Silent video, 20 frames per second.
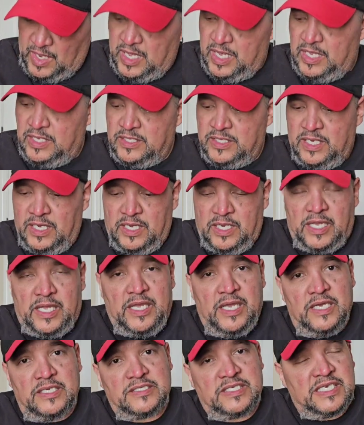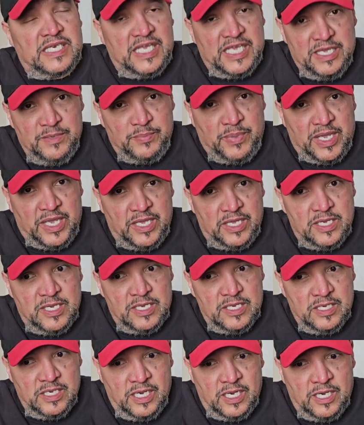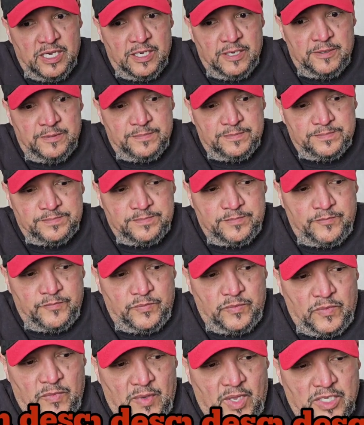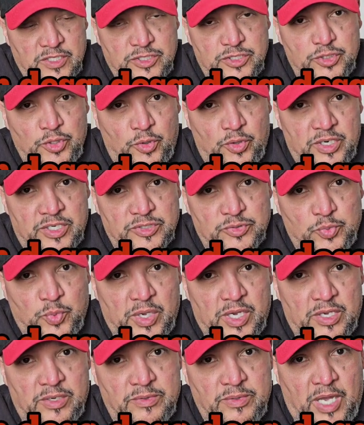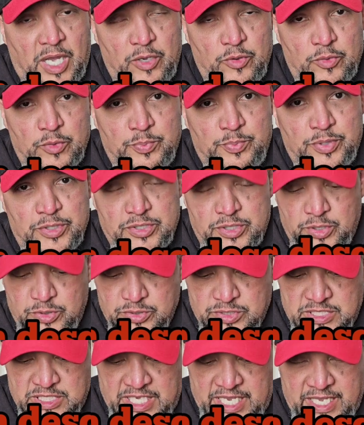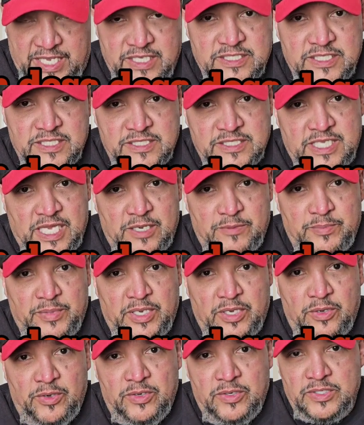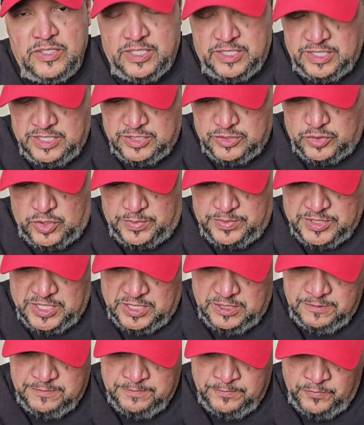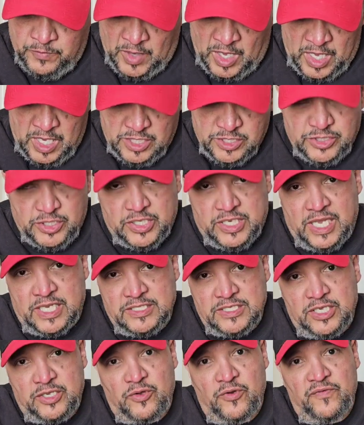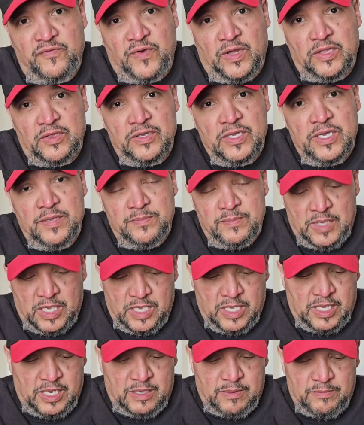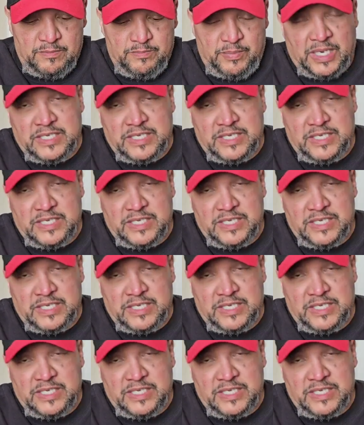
And he has an eBay store as well. I will put those links down below in the description so you guys can go follow him and